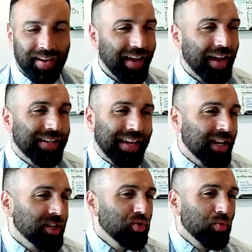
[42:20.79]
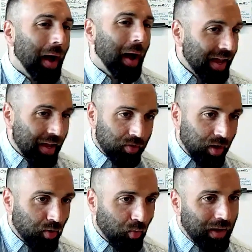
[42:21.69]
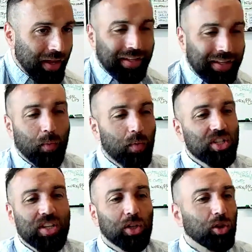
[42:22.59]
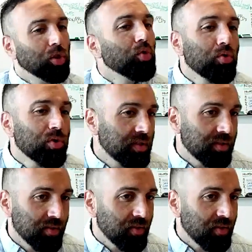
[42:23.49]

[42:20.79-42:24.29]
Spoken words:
Guys like in Dubai every other week. Like we just lose